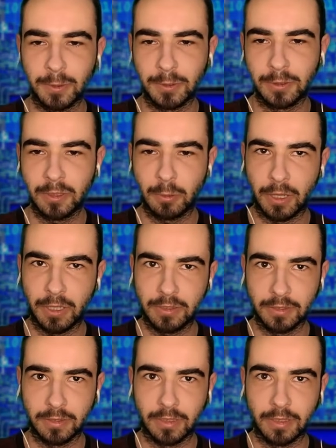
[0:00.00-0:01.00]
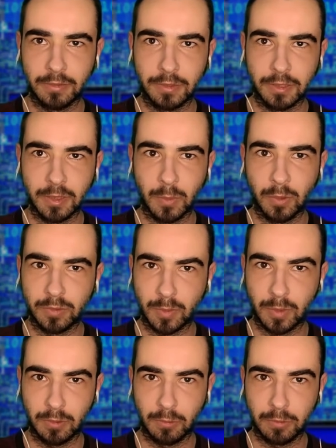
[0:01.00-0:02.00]
just questions that I think most
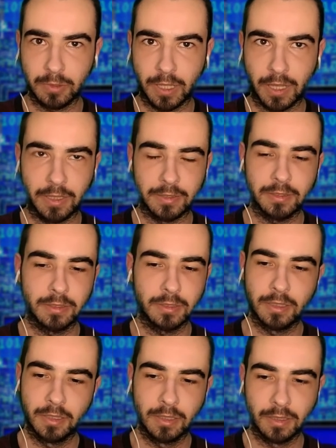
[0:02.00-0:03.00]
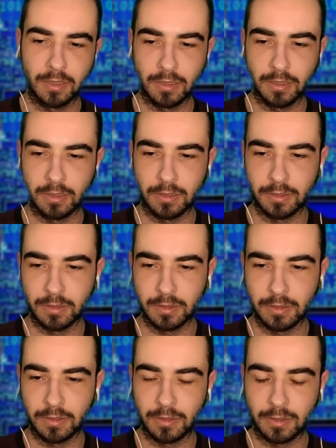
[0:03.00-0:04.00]
people would ask
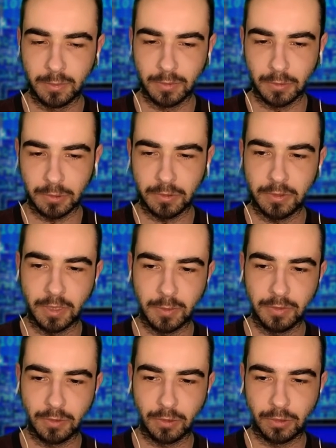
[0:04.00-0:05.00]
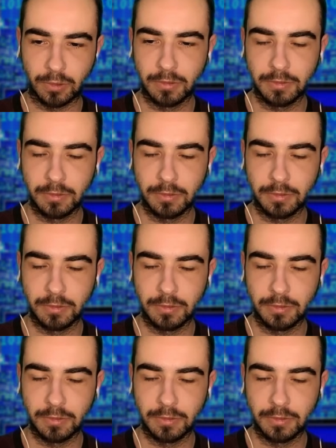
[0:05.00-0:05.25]
in terms of what you said before.